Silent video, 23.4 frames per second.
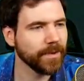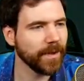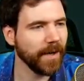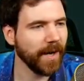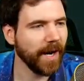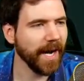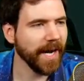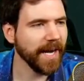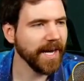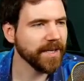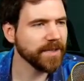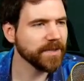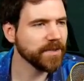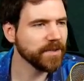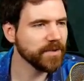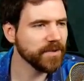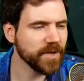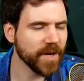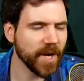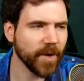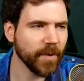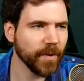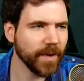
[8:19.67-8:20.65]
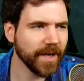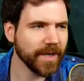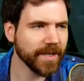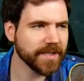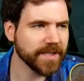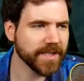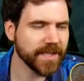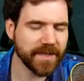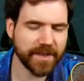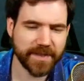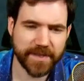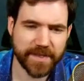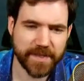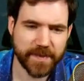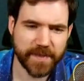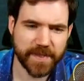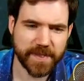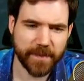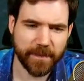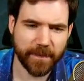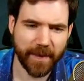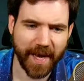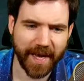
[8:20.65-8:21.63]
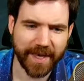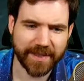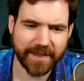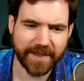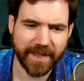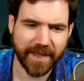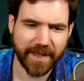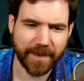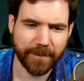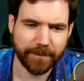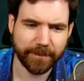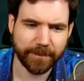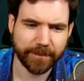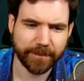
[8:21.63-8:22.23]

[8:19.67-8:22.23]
I had no idea this was a bad game.